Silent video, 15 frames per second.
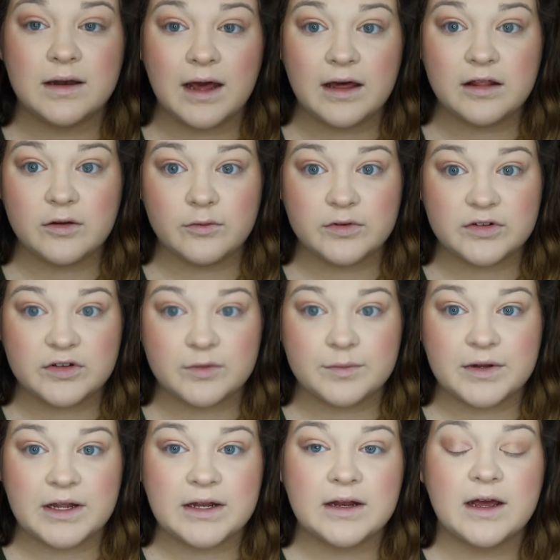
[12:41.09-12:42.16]
Now that we're
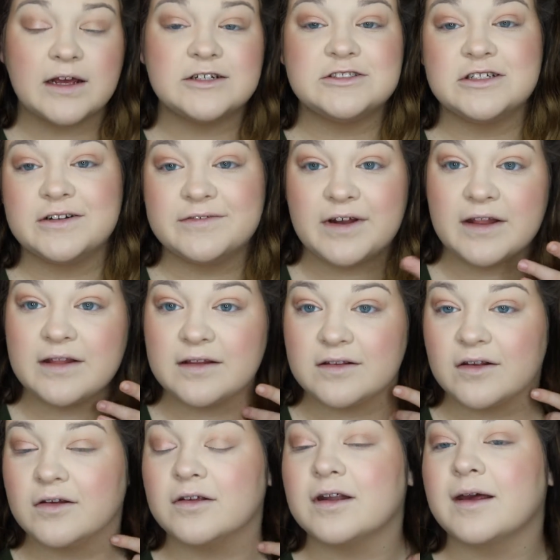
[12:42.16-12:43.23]
zoomed in, I should have done
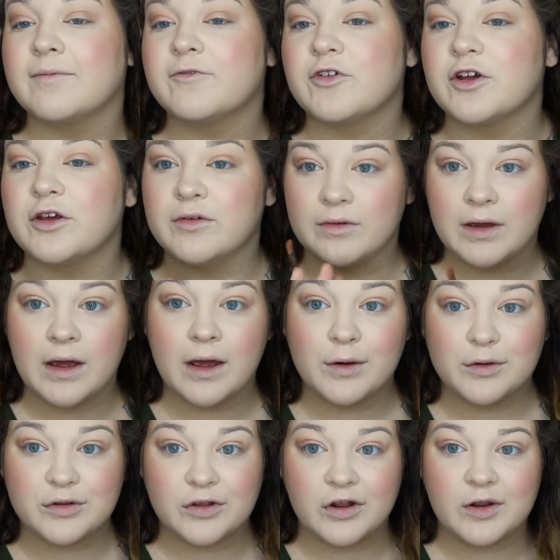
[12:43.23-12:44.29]
this the whole time for you.
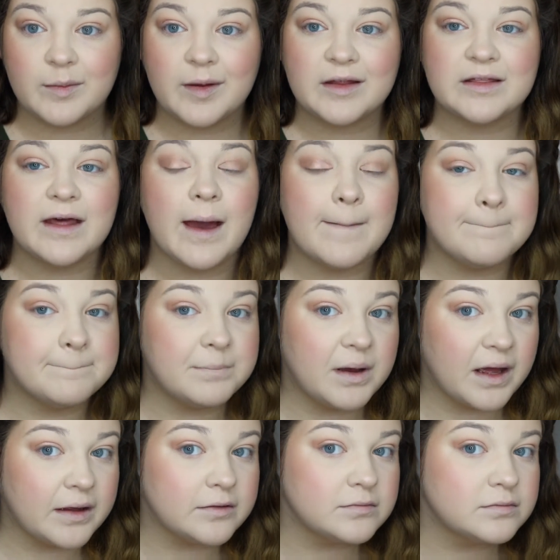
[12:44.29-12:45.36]
Sorry about that,
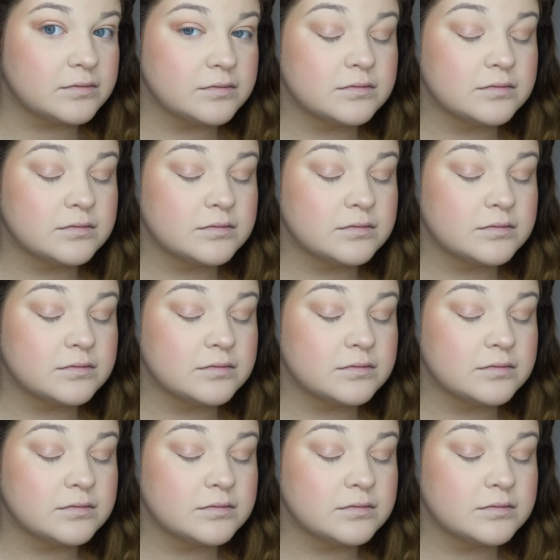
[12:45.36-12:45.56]
but